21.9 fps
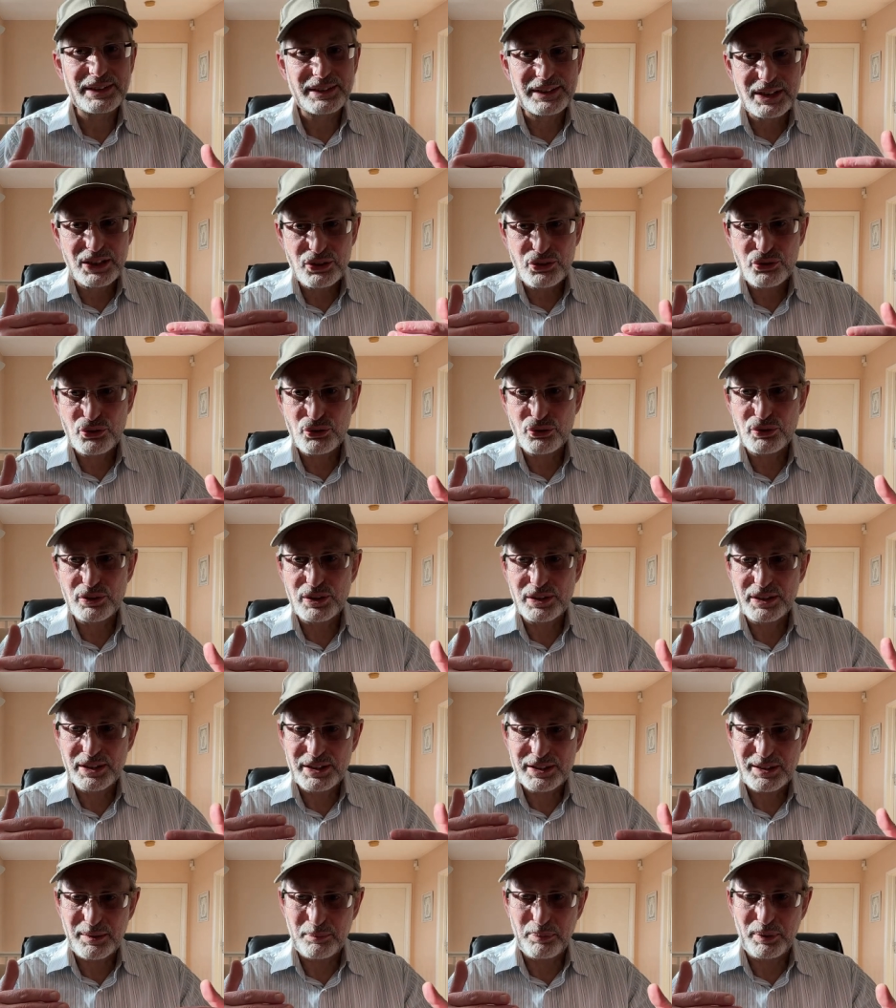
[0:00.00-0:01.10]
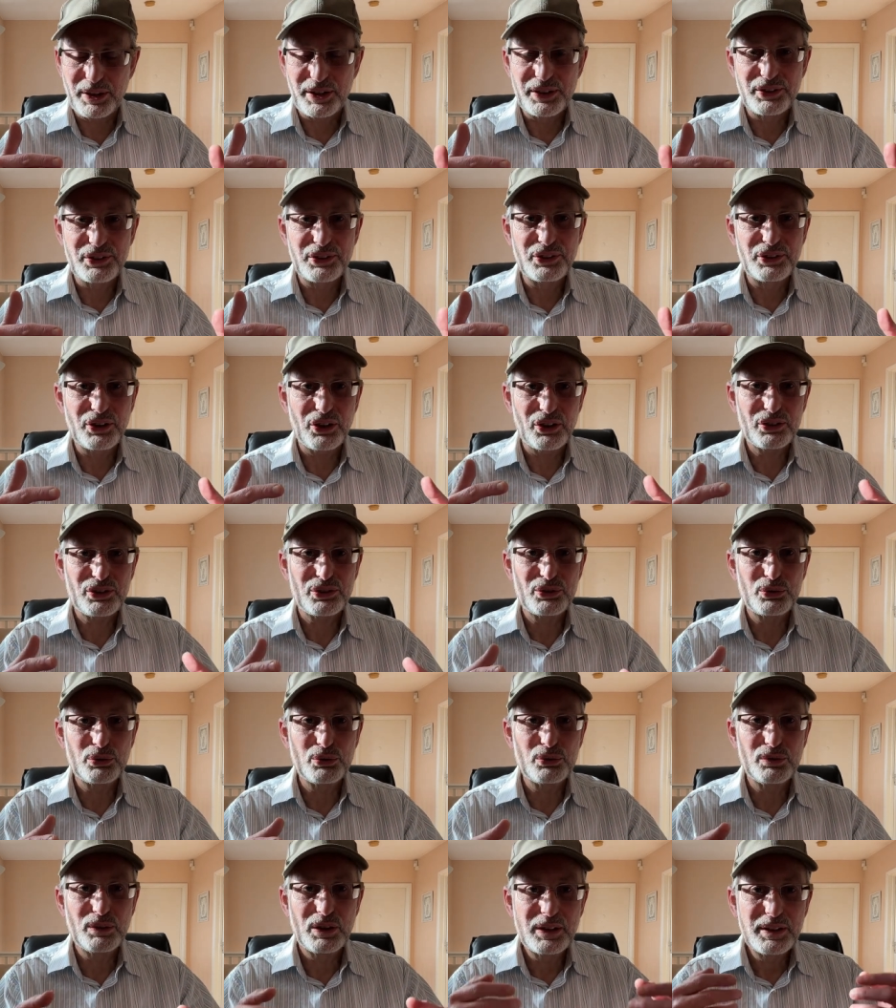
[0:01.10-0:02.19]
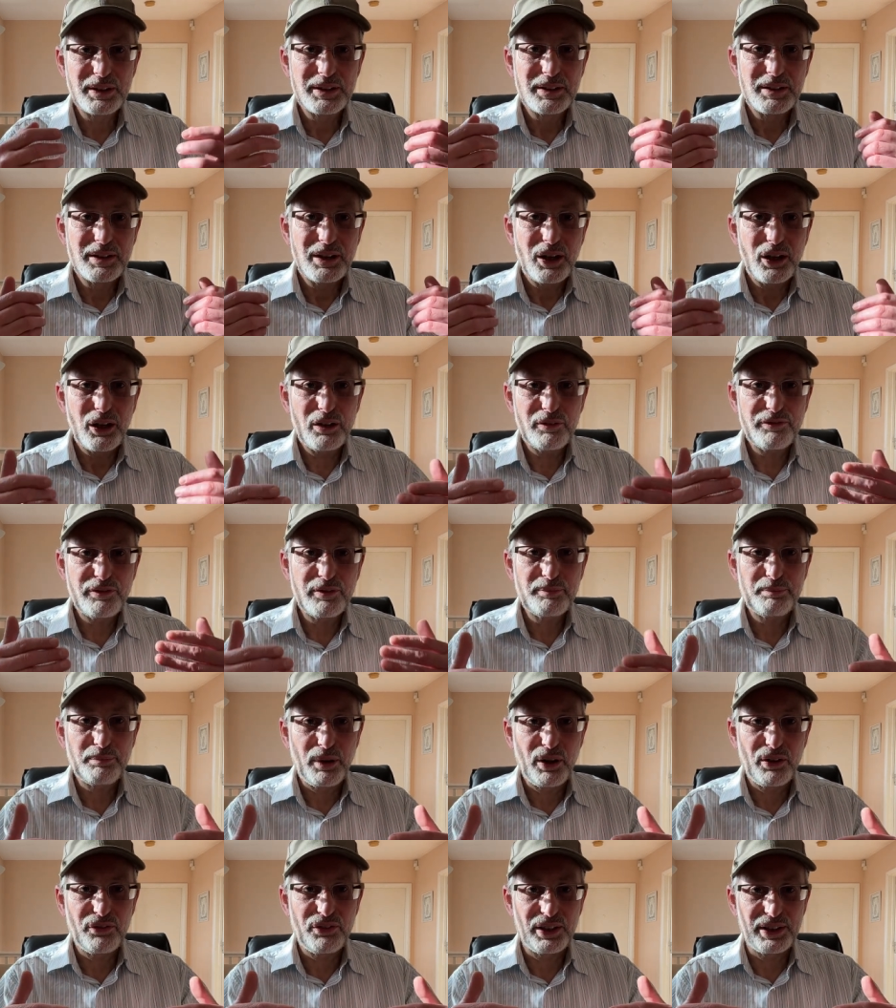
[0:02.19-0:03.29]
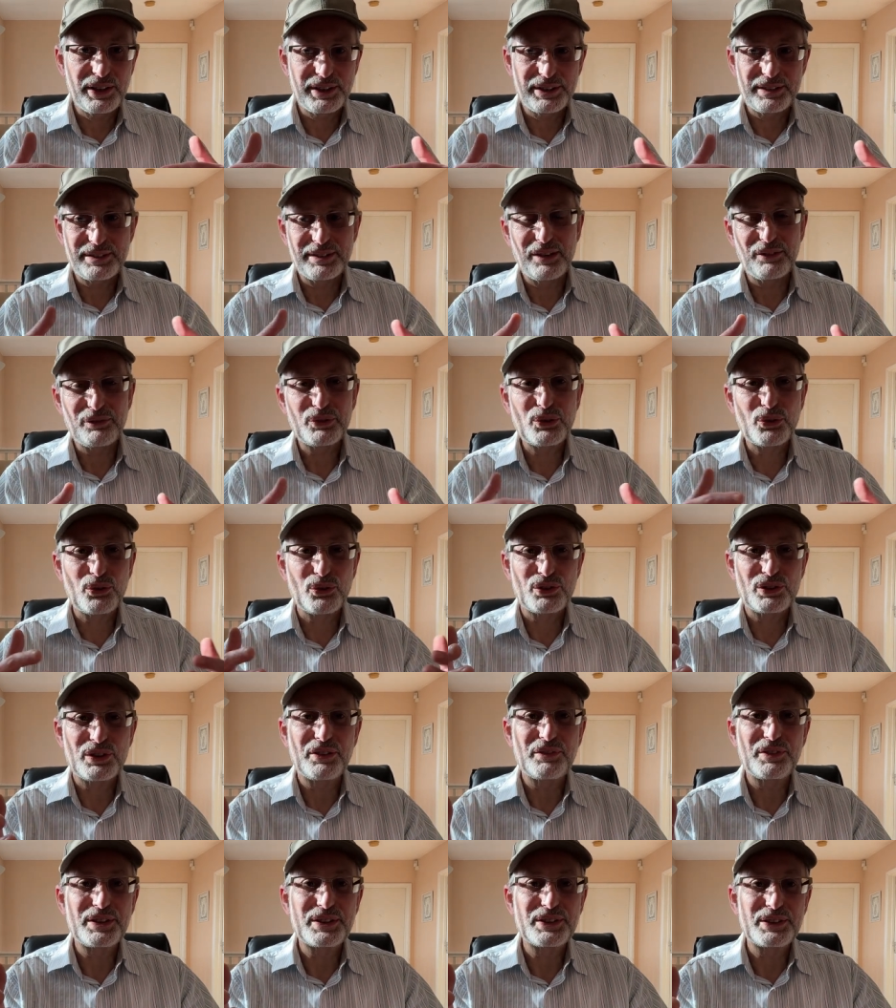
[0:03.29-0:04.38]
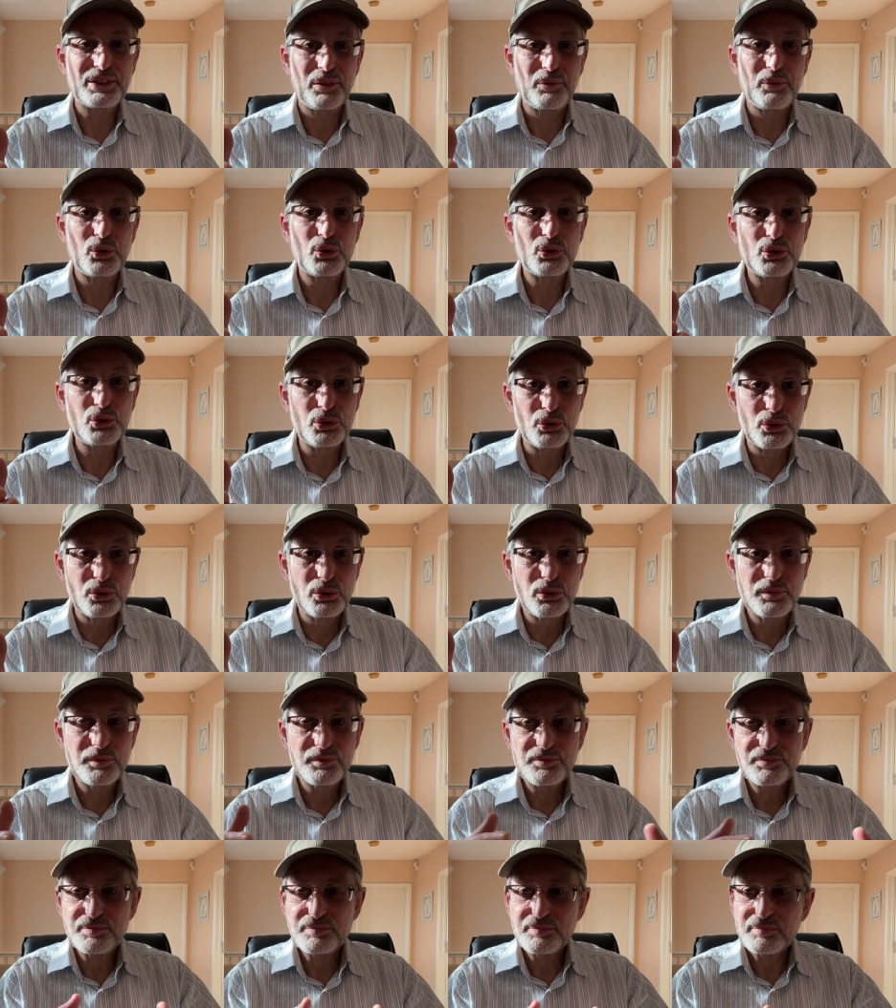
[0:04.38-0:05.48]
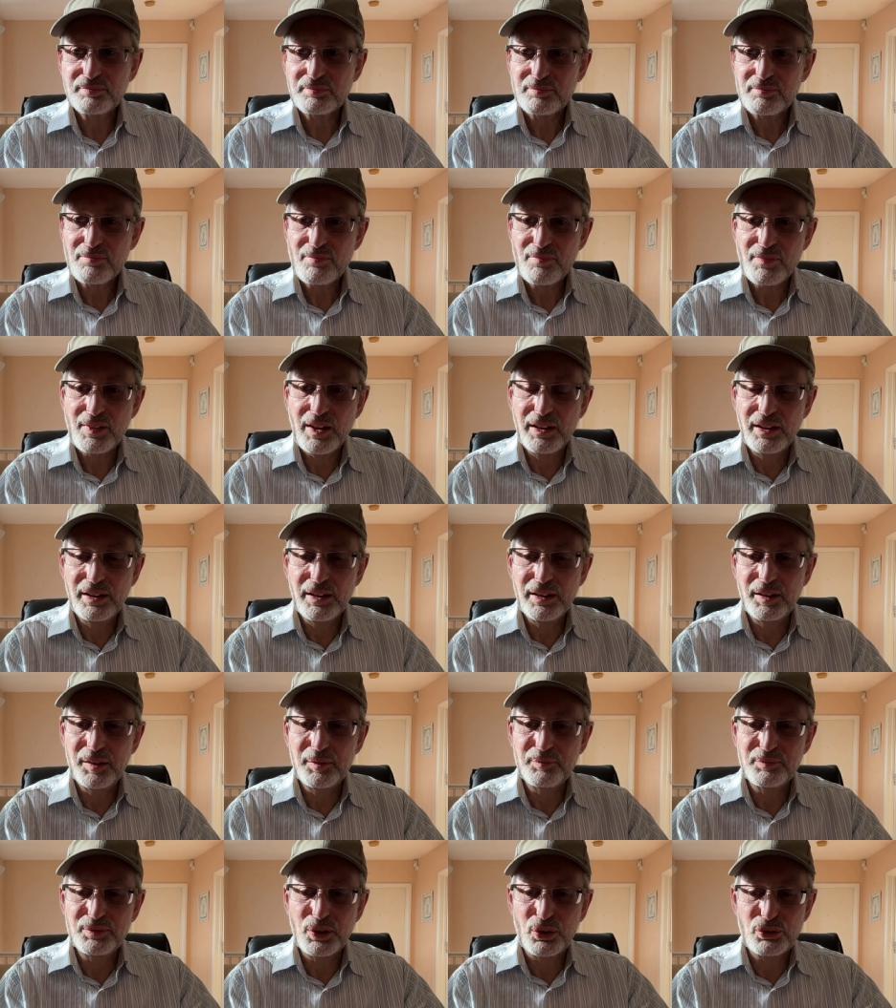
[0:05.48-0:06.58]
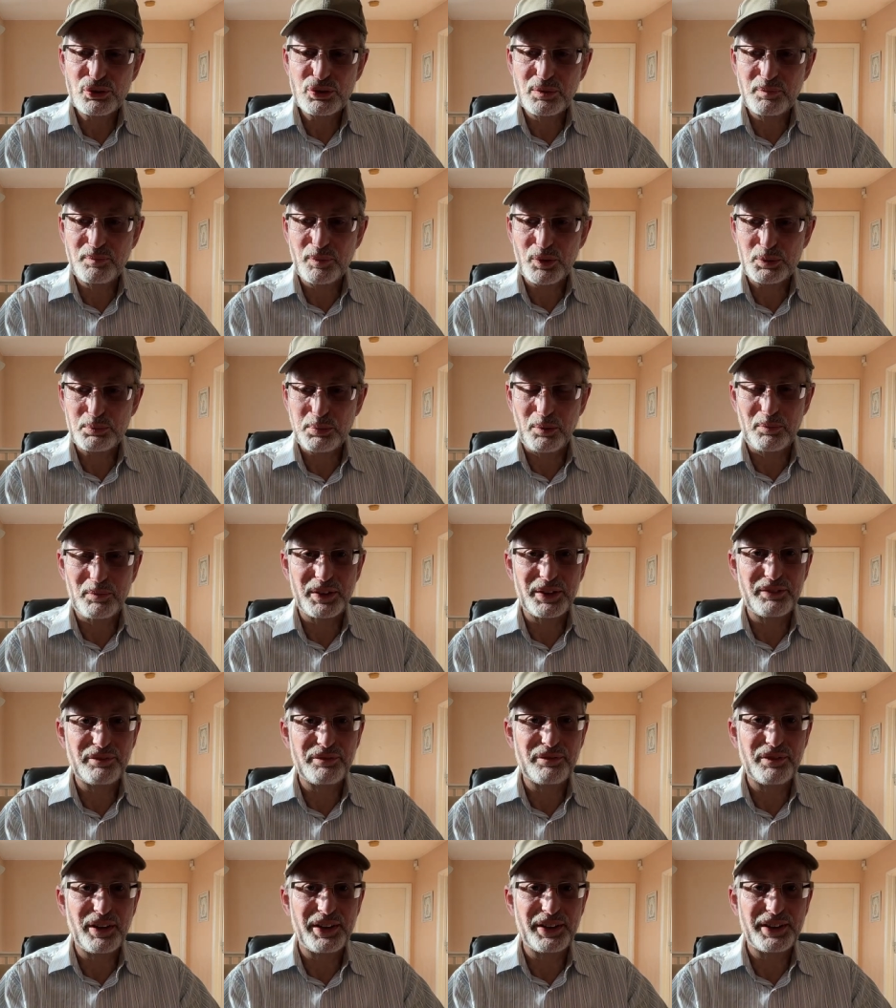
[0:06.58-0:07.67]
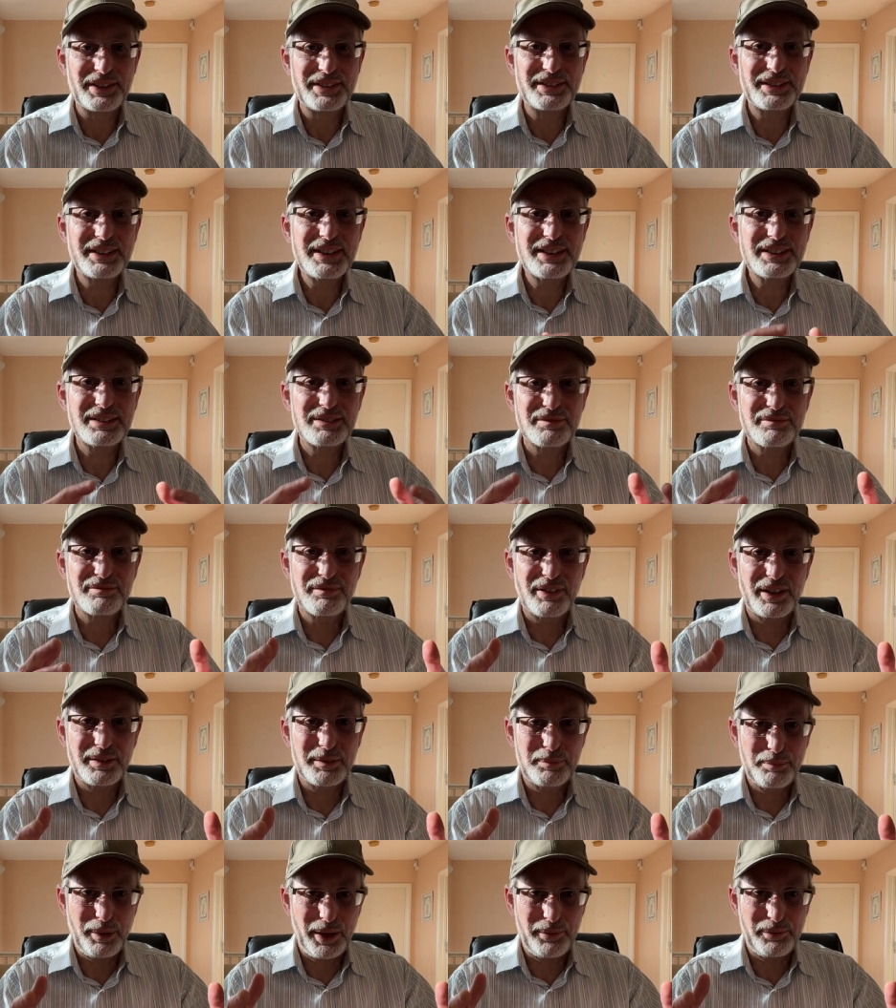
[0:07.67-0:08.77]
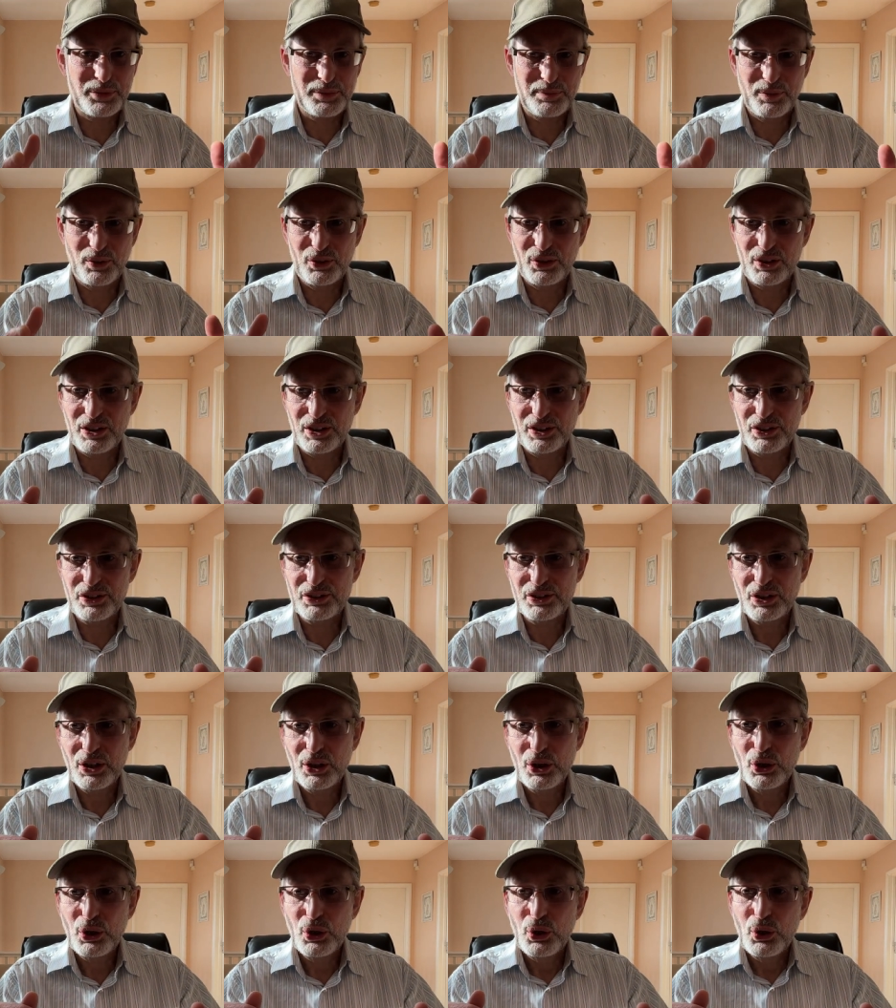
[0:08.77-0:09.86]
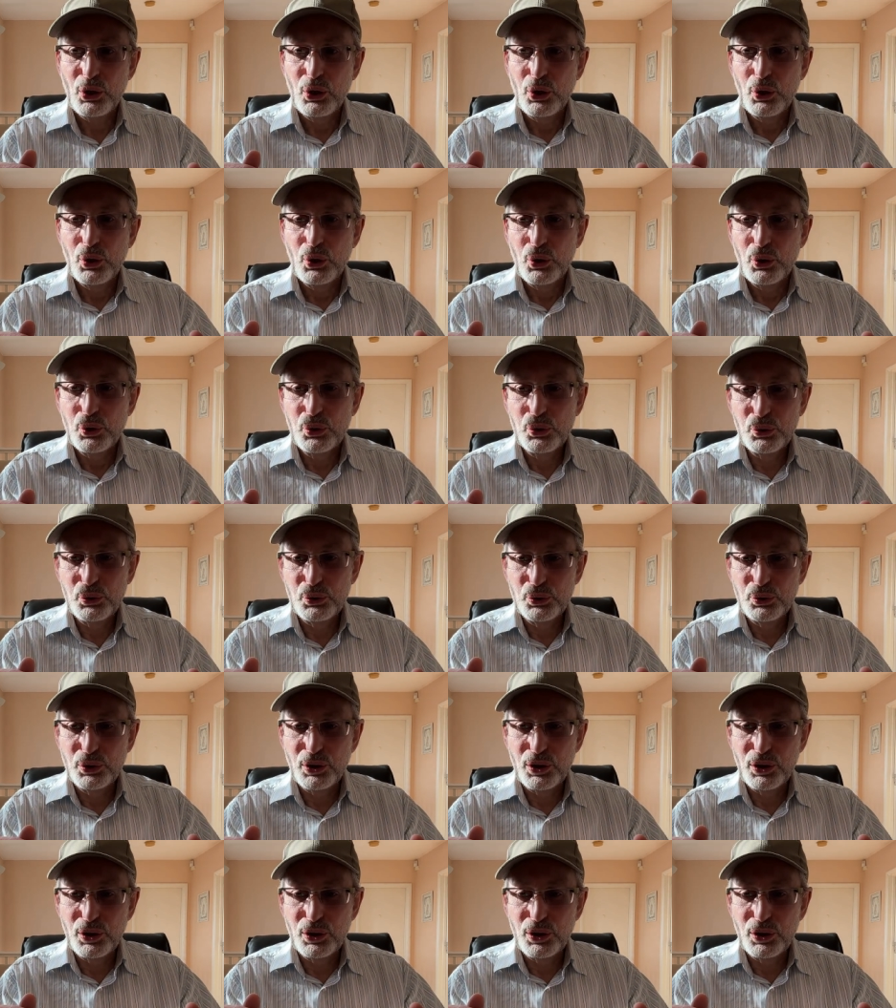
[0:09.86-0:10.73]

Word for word: teach you the discipline not to huff and puff on it. Of course, there is some who do. Um, those are most probably very seasoned pipe smokers who